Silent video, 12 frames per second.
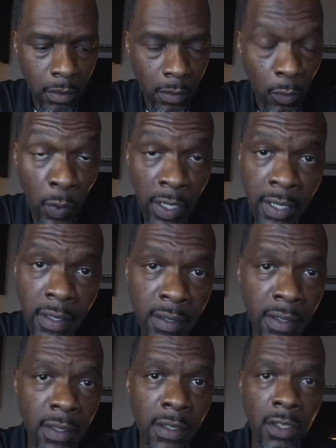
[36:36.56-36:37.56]

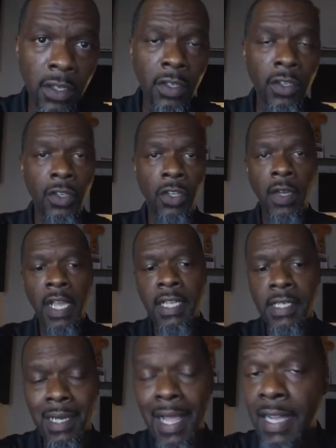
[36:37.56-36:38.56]
when your
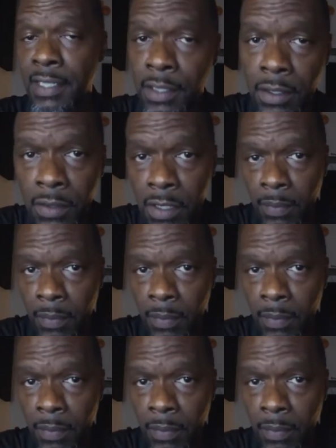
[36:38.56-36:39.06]
agent asks you